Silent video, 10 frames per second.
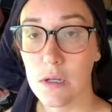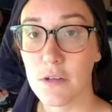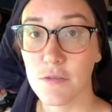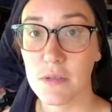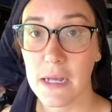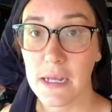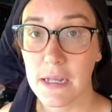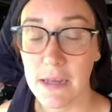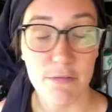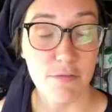If that can
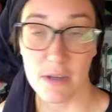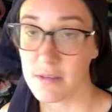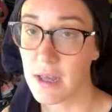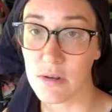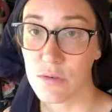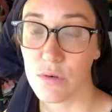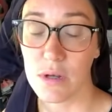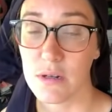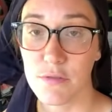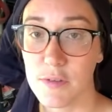get fixed, I don't know
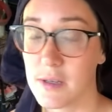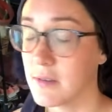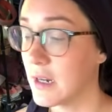how to fix it.